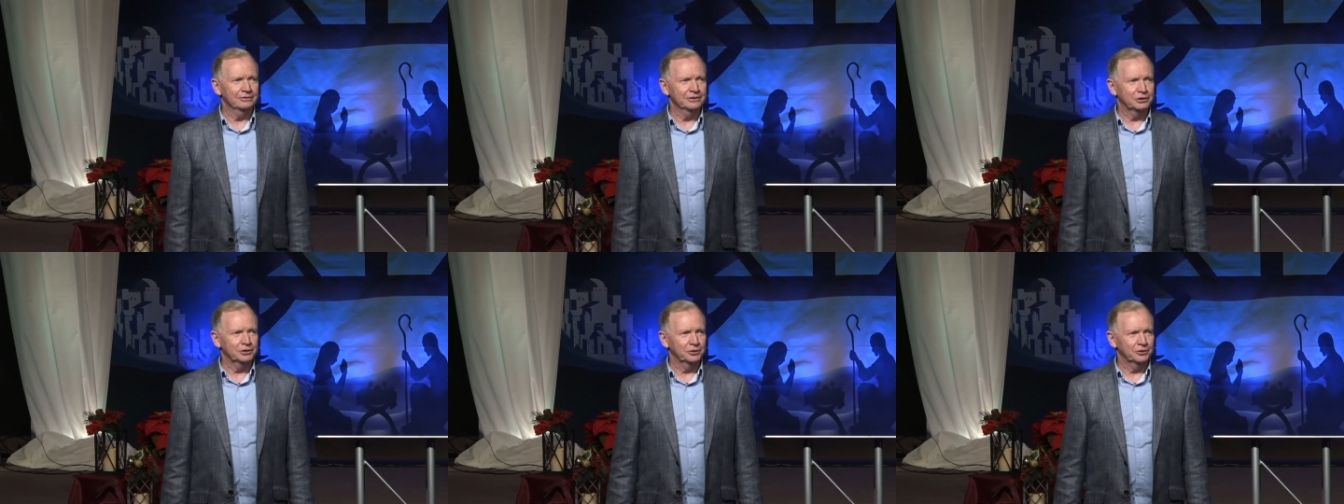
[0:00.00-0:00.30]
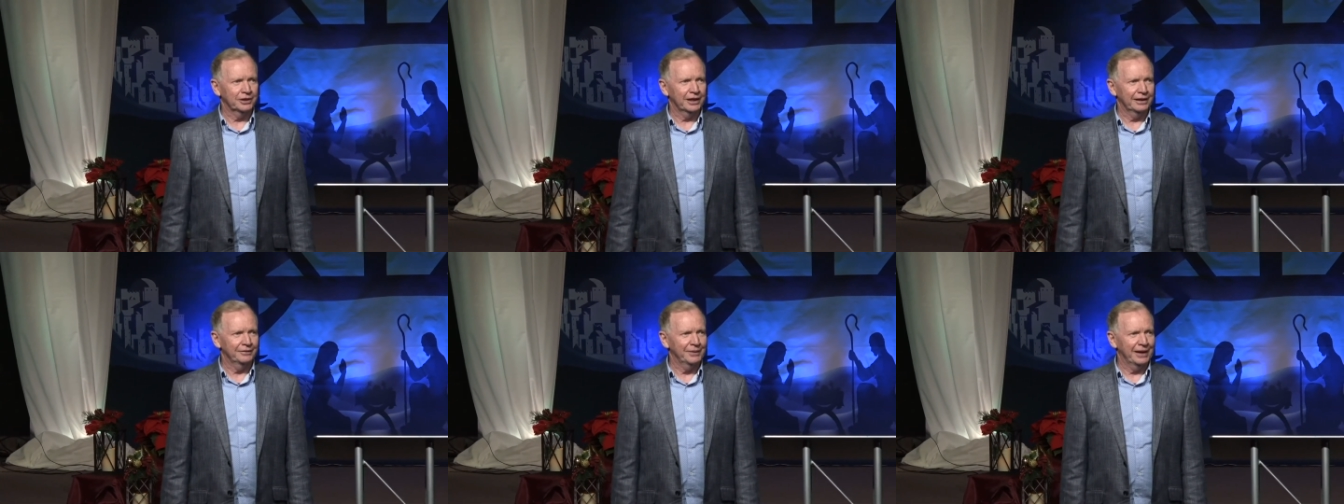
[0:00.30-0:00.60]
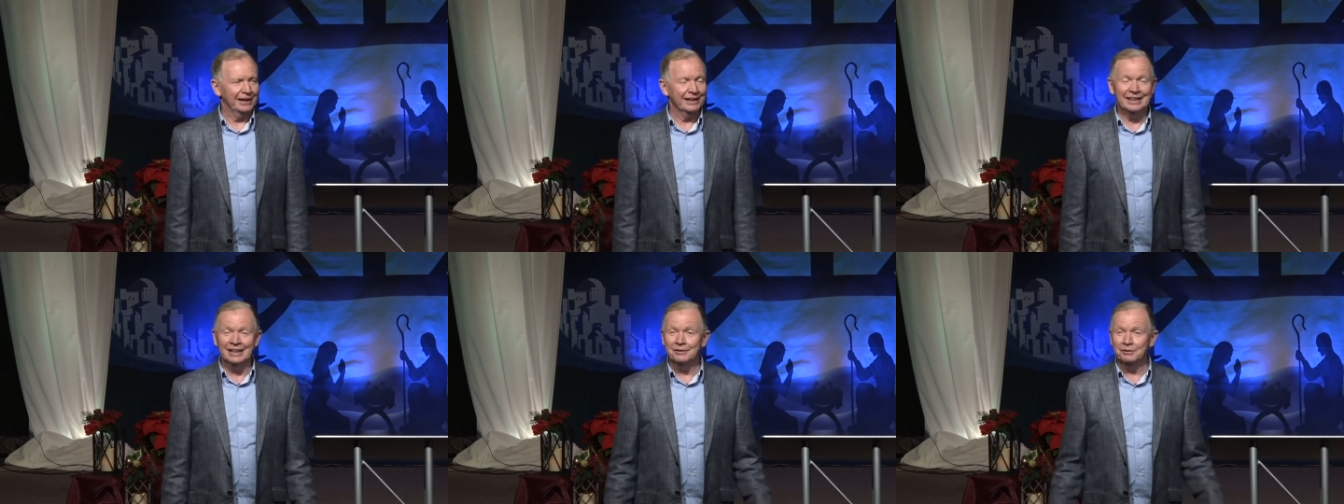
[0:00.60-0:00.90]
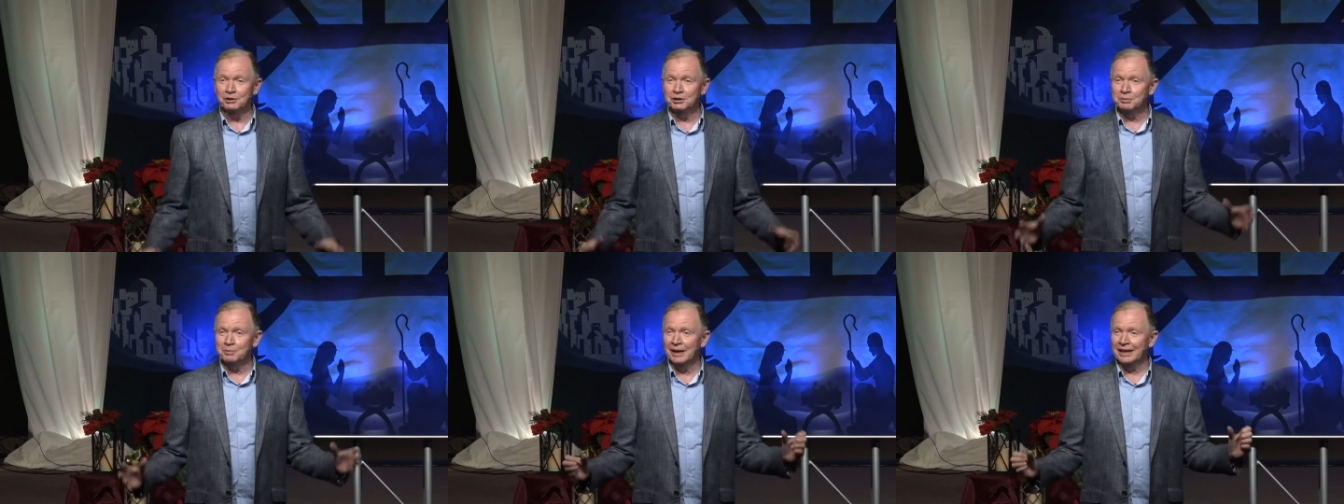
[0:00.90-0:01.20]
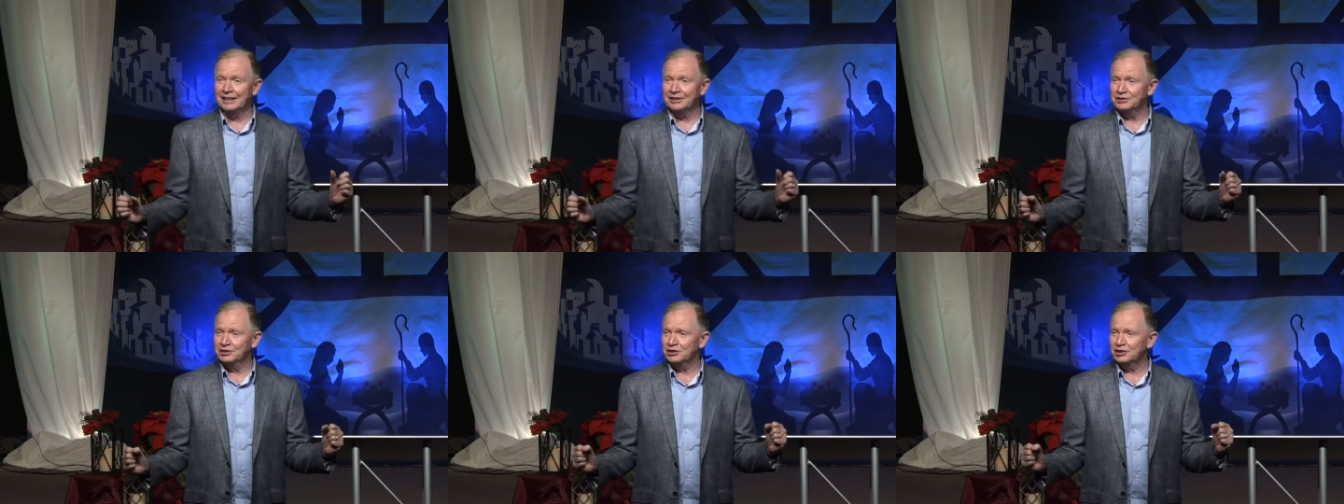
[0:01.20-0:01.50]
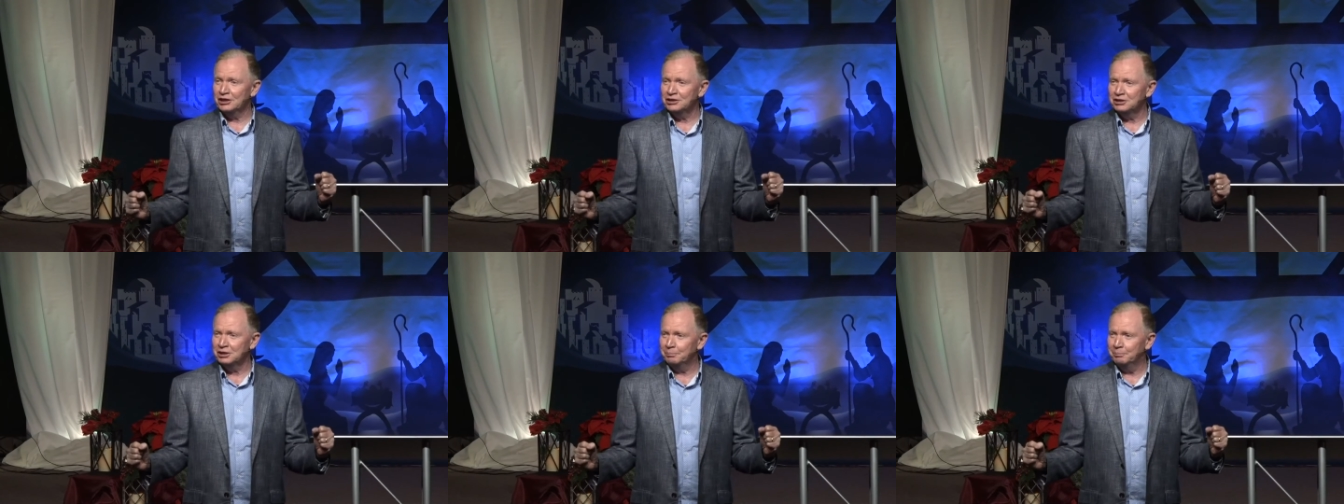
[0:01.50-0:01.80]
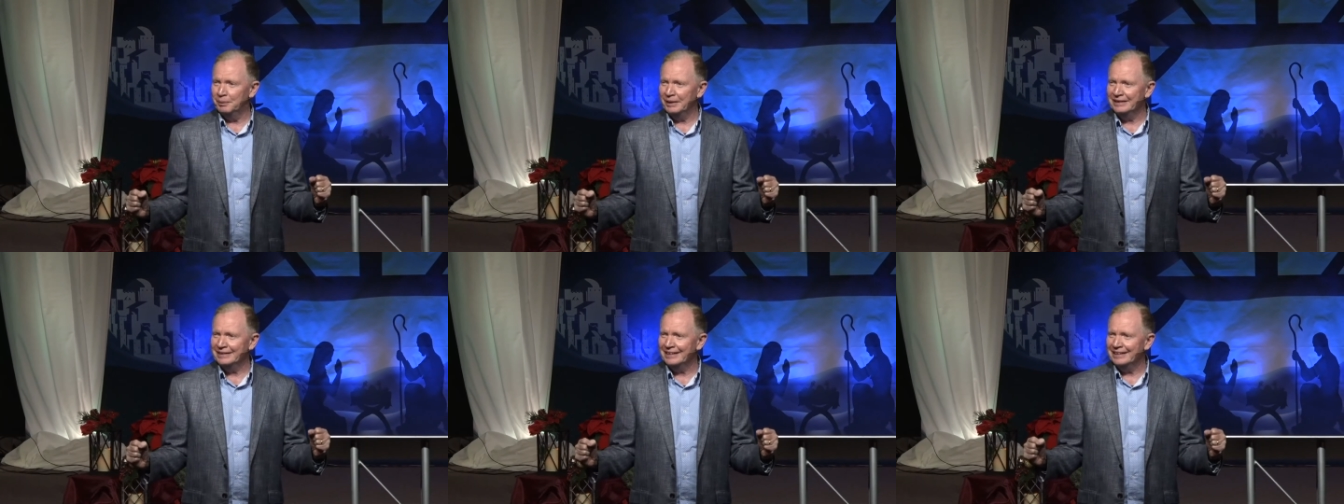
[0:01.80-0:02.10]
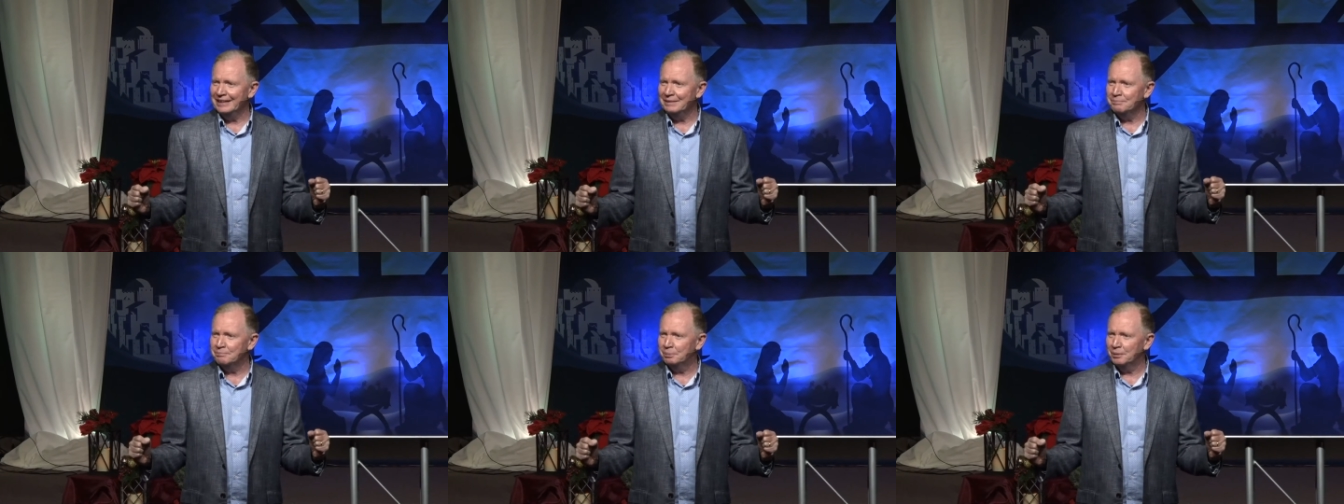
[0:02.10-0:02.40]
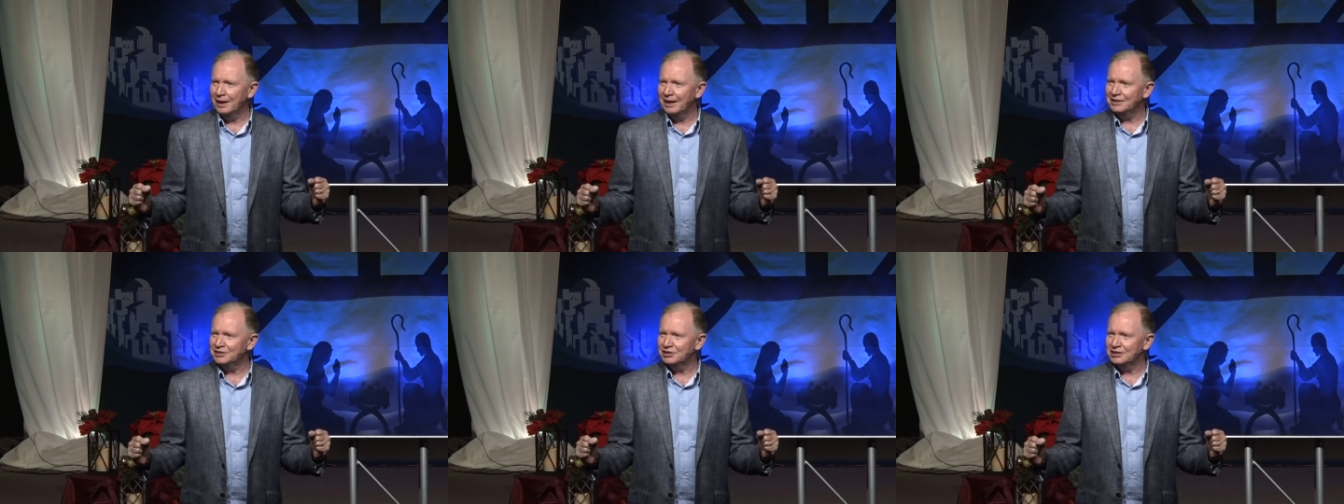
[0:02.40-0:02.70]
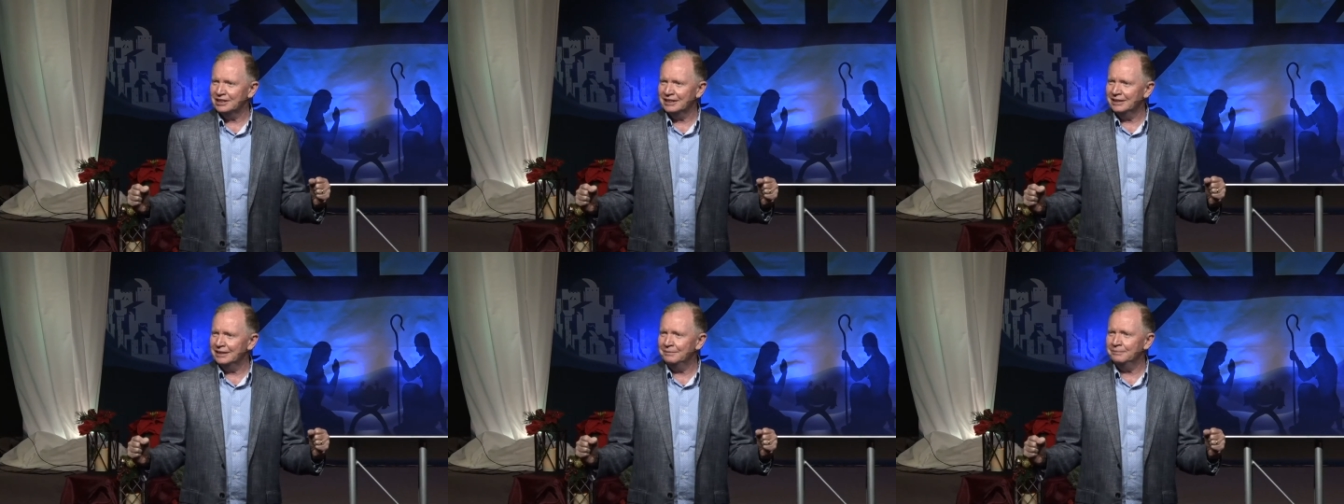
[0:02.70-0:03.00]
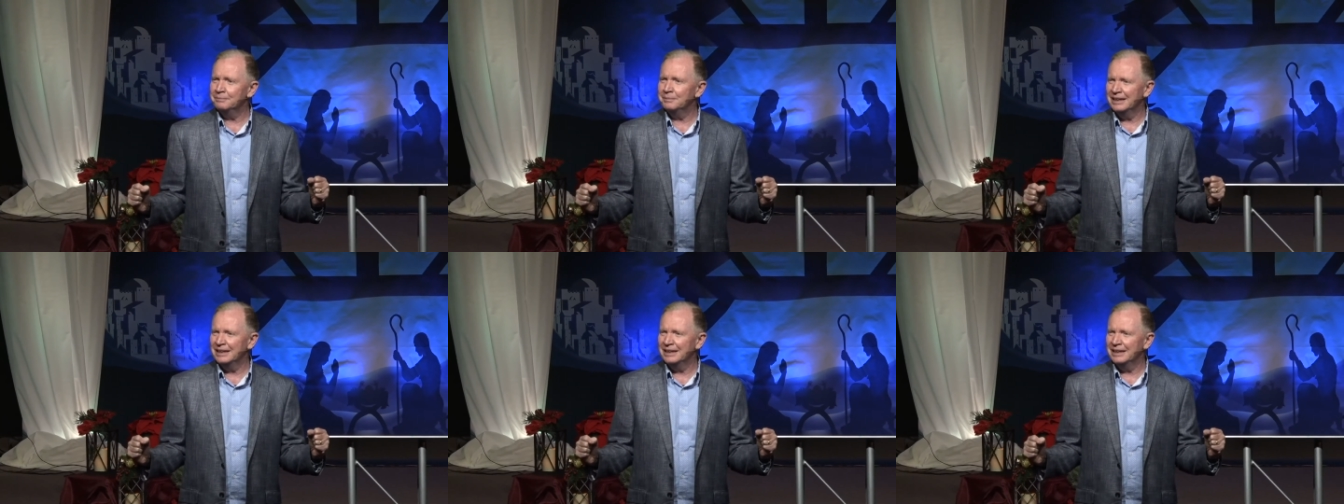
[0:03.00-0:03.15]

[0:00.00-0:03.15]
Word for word: It's okay, man. And he was making such a big, it blessed him,